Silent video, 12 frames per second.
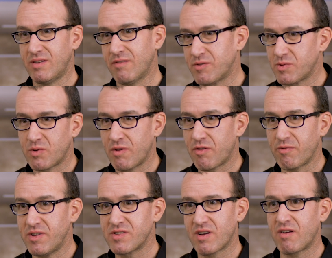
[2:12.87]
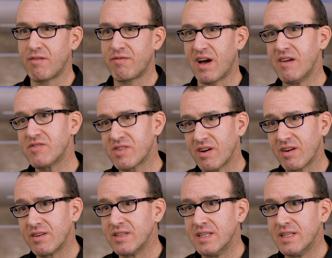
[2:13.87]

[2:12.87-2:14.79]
difference between a 3-star and a 5-star.